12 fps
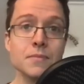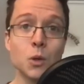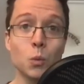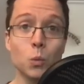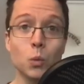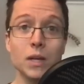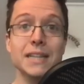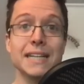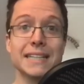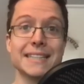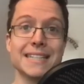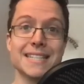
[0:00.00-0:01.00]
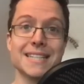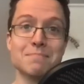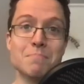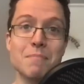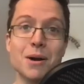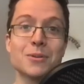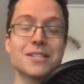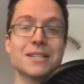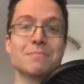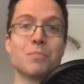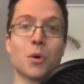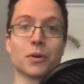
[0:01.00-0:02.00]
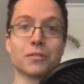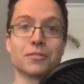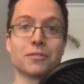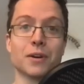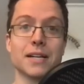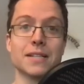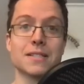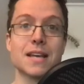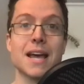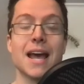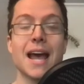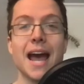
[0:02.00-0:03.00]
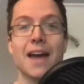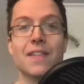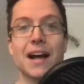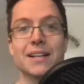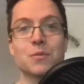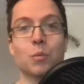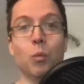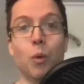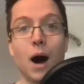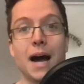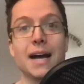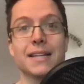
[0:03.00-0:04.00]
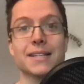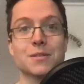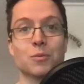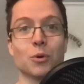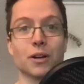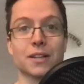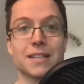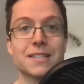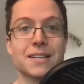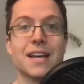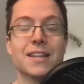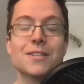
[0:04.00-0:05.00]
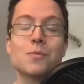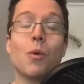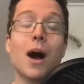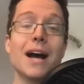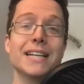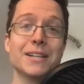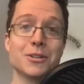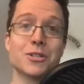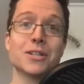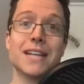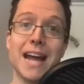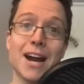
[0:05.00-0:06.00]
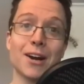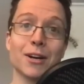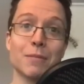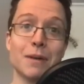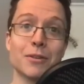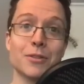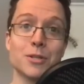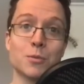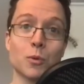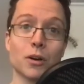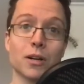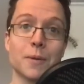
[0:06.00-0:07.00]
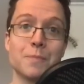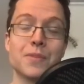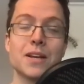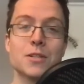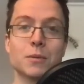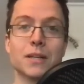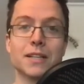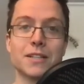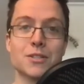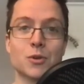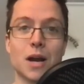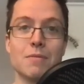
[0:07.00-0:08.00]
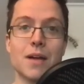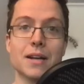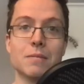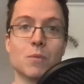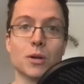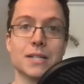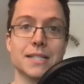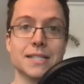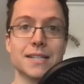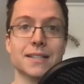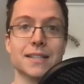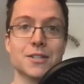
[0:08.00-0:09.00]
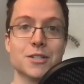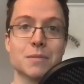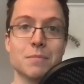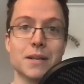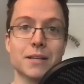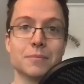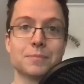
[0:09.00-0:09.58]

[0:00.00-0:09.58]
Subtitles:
Willing is the most important phrase, and that's why this work, that's why you should care about this work. So I'm going to describe that in more detail in just a minute.